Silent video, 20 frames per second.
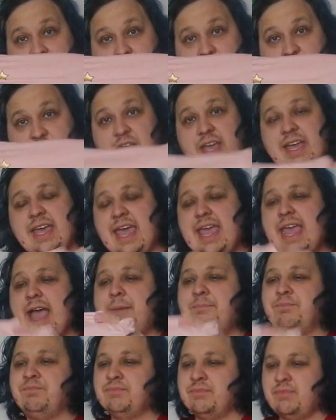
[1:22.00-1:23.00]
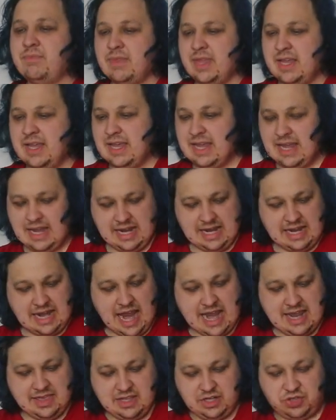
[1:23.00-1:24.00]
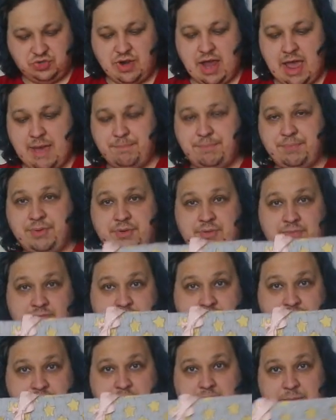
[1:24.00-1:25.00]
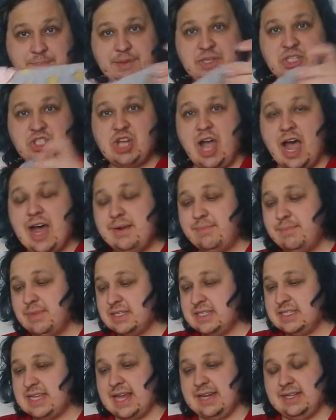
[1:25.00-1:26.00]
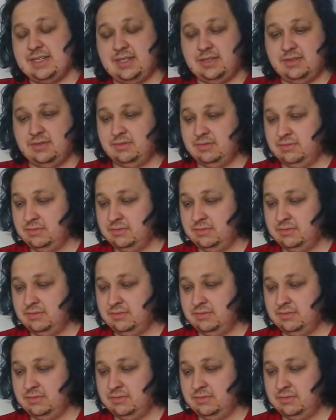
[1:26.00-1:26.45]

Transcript: looks like a Lady and the Tramp like pajama set.